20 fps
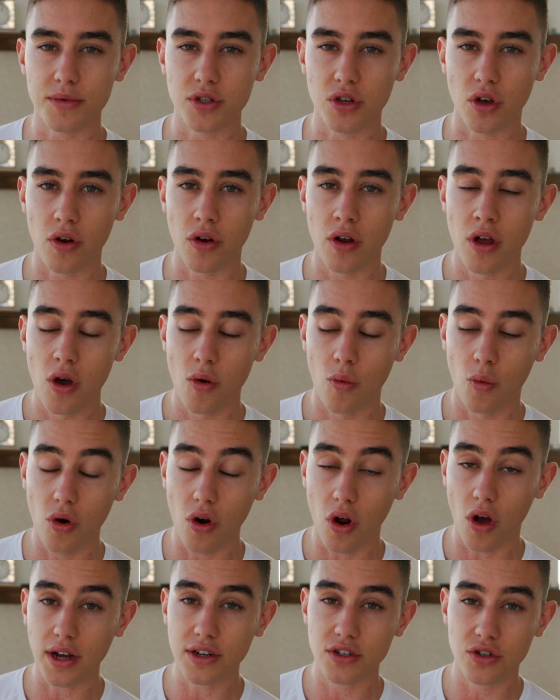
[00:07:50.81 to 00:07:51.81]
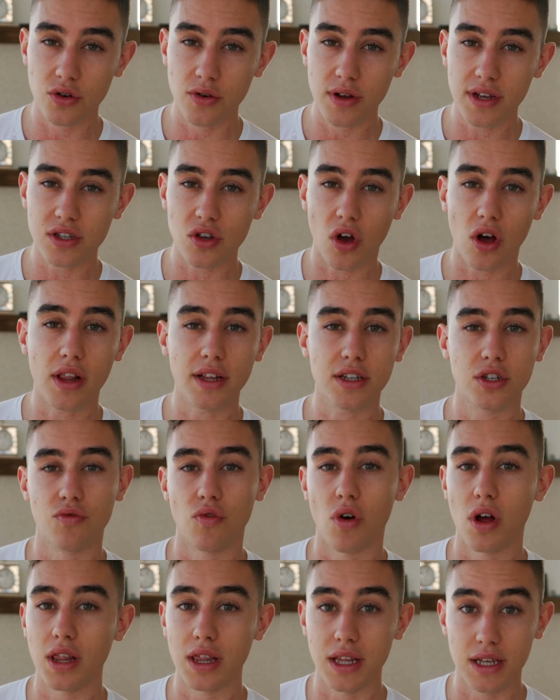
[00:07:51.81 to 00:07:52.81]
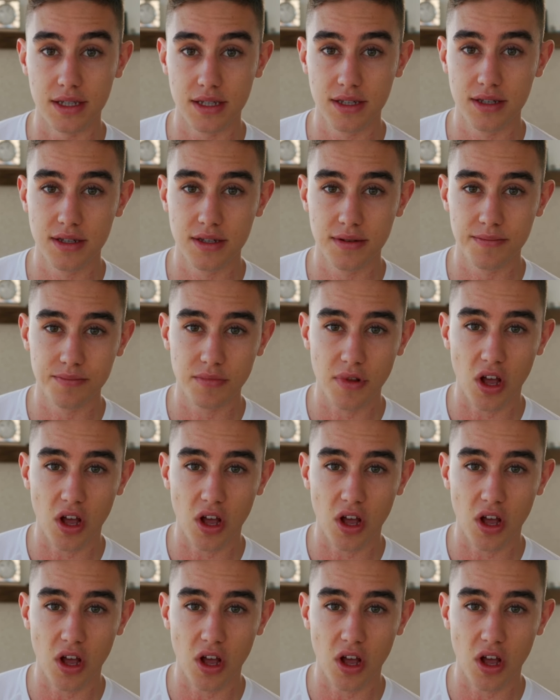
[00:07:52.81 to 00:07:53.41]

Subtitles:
So what I do is I like to write lists.